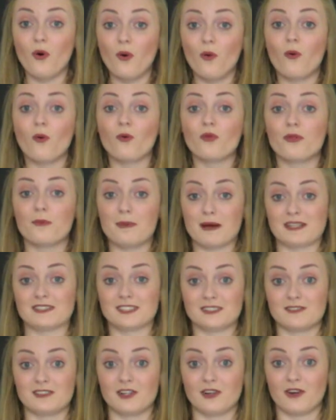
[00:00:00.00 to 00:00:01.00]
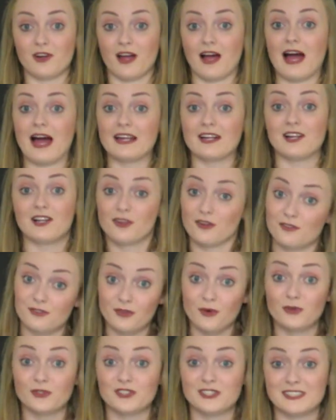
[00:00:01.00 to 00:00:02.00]
all the best of luck and I look
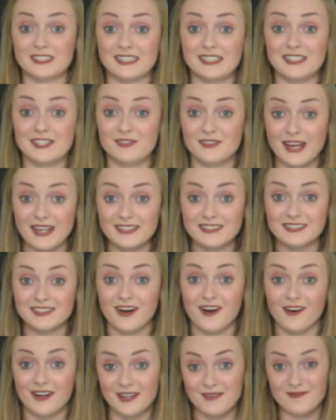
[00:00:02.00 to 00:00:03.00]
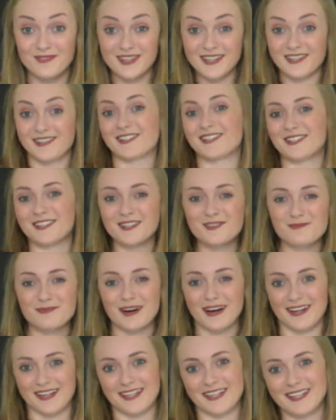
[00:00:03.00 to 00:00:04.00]
forward to seeing you next time.
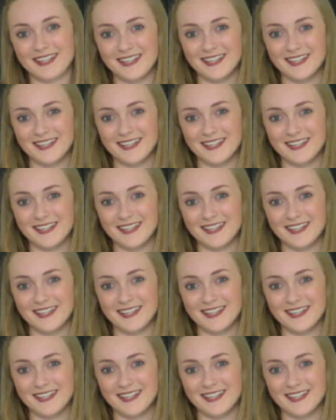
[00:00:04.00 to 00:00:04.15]
Goodbye.